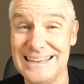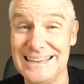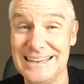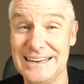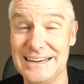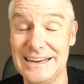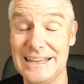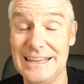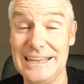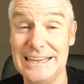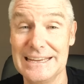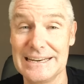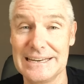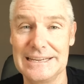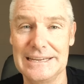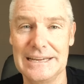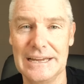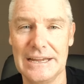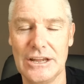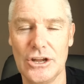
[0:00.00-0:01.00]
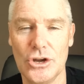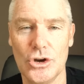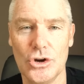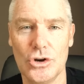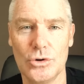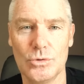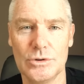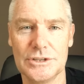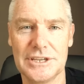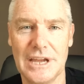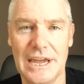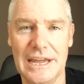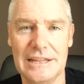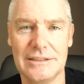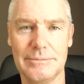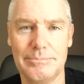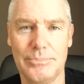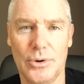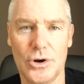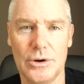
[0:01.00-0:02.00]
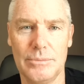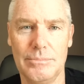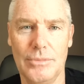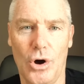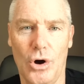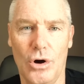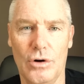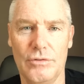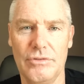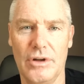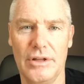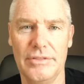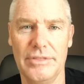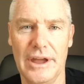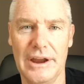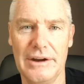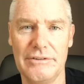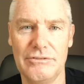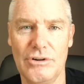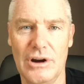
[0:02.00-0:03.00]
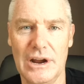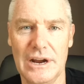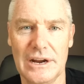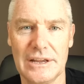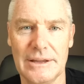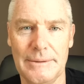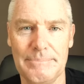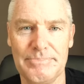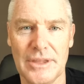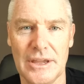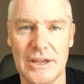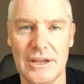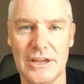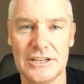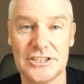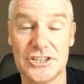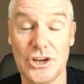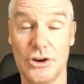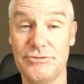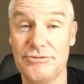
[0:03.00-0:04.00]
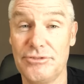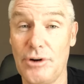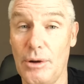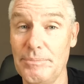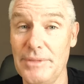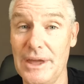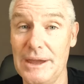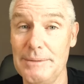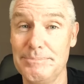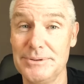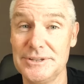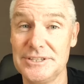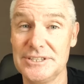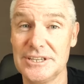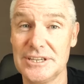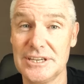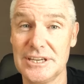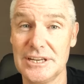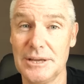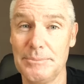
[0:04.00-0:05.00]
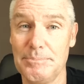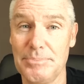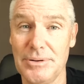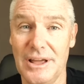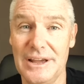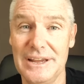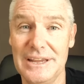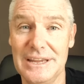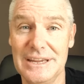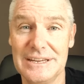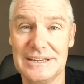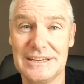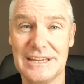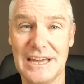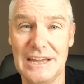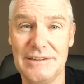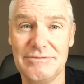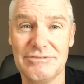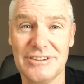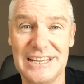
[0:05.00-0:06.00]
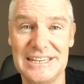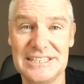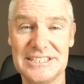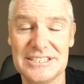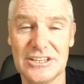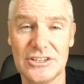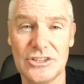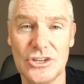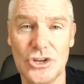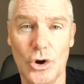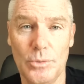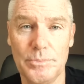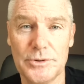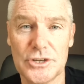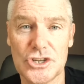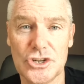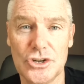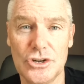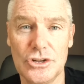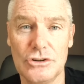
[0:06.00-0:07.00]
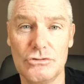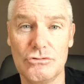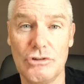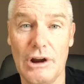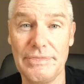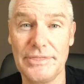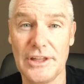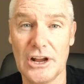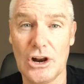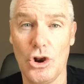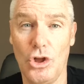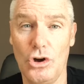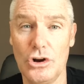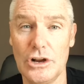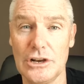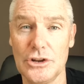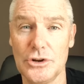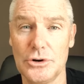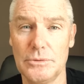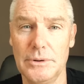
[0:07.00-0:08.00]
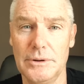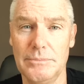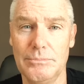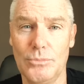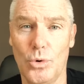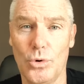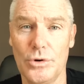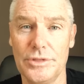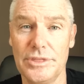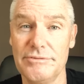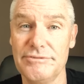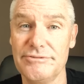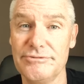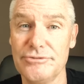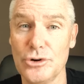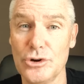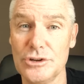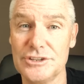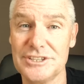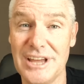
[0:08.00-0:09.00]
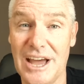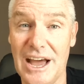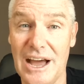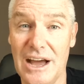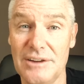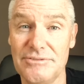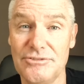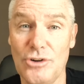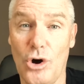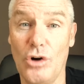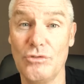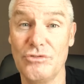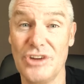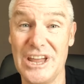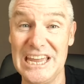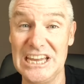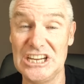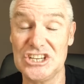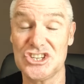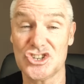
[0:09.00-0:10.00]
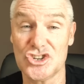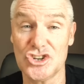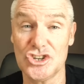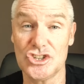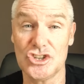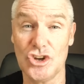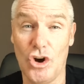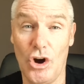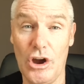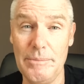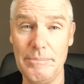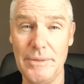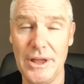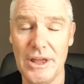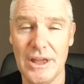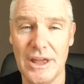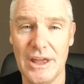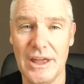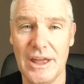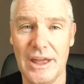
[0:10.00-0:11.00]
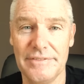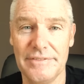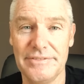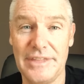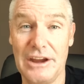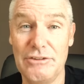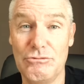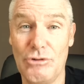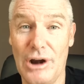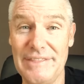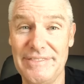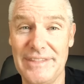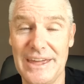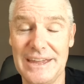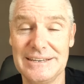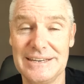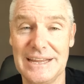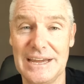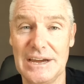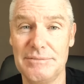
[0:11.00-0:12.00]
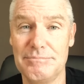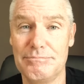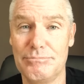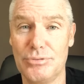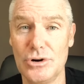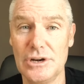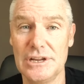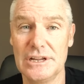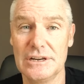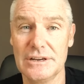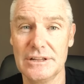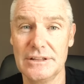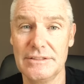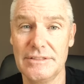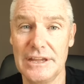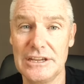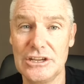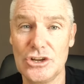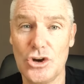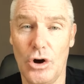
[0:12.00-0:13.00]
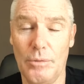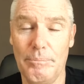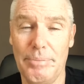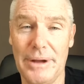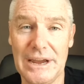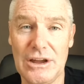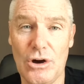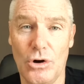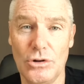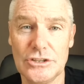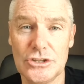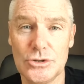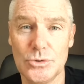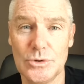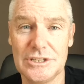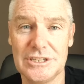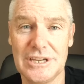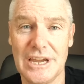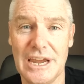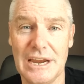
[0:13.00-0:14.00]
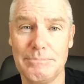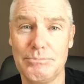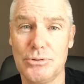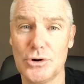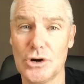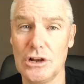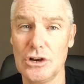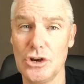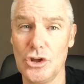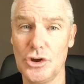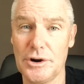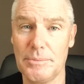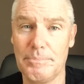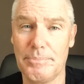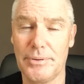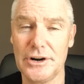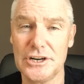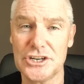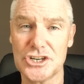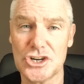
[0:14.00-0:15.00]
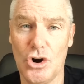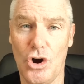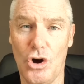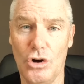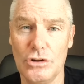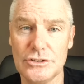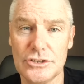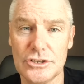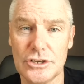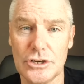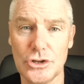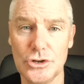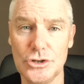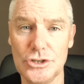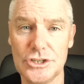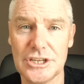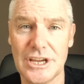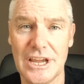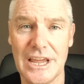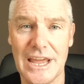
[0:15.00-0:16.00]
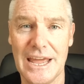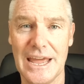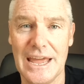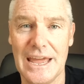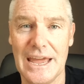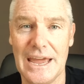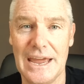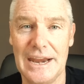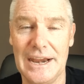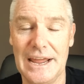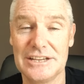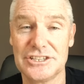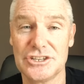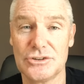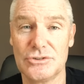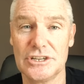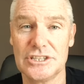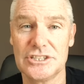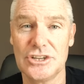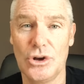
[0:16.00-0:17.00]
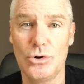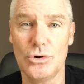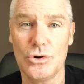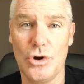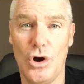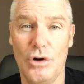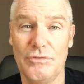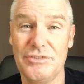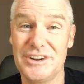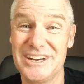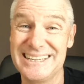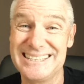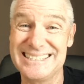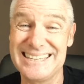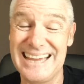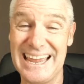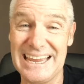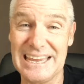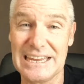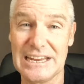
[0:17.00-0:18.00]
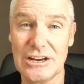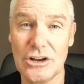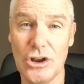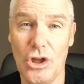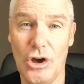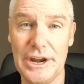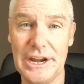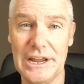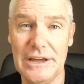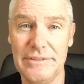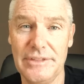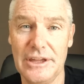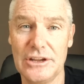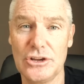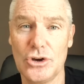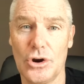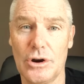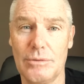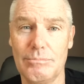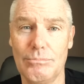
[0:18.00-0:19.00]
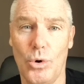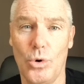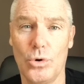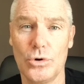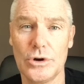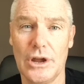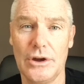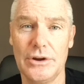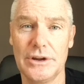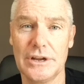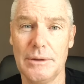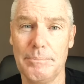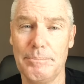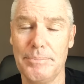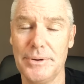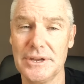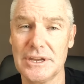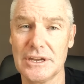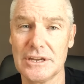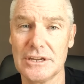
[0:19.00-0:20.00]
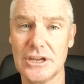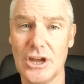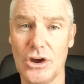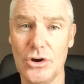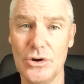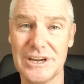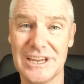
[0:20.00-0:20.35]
Cian Healy, who was at the bottom of that ruck. So from that particular play, it gave Leinster the opportunity to run the clock a little bit more in the first half of extra time. They ran that down brilliantly. They got back onto attack, put a lot of pressure on Toulouse, and as a result of an attacking line-out, they got a maul going, a pick and go.